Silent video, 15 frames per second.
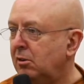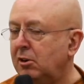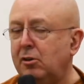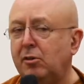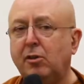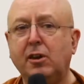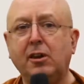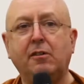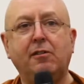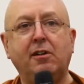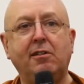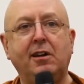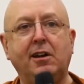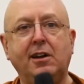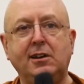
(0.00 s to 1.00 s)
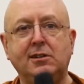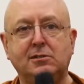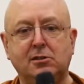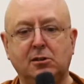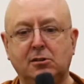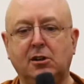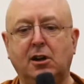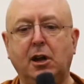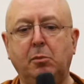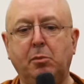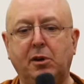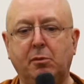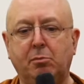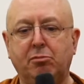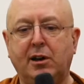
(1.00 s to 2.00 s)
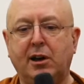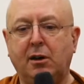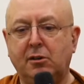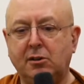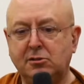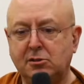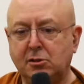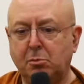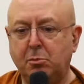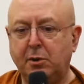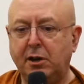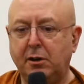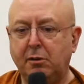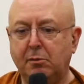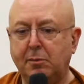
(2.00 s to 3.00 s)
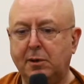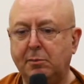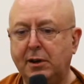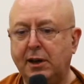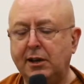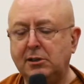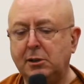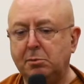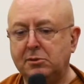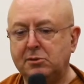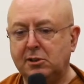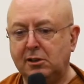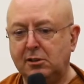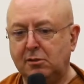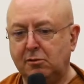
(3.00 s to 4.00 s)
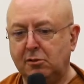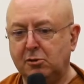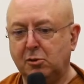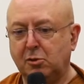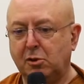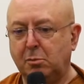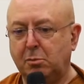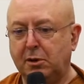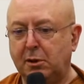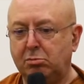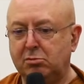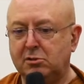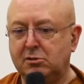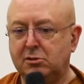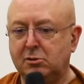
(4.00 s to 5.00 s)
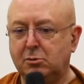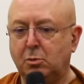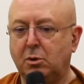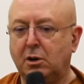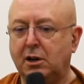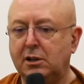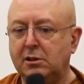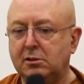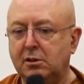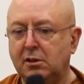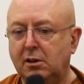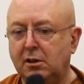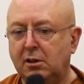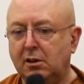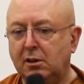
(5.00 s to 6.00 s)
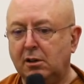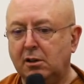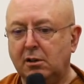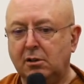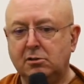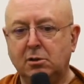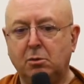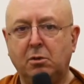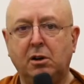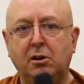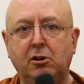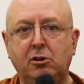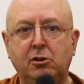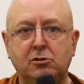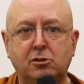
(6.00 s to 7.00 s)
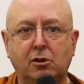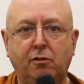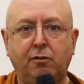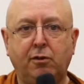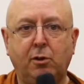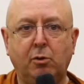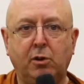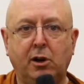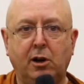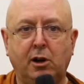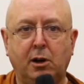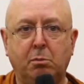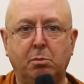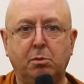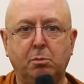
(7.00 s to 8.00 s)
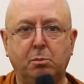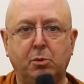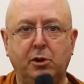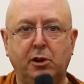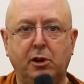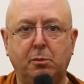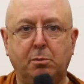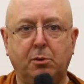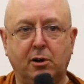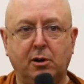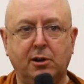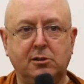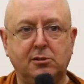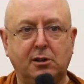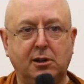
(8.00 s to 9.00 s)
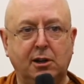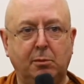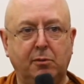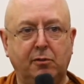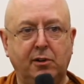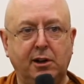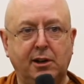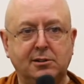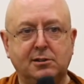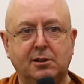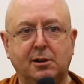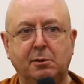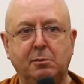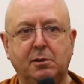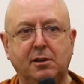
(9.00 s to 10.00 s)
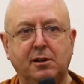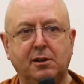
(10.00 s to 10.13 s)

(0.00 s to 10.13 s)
you think the very least, a tiny bit of brown, there's still maybe 80% of the toilet paper is still white. So why don't you just fold it up, put it in your pocket to keep it for next time?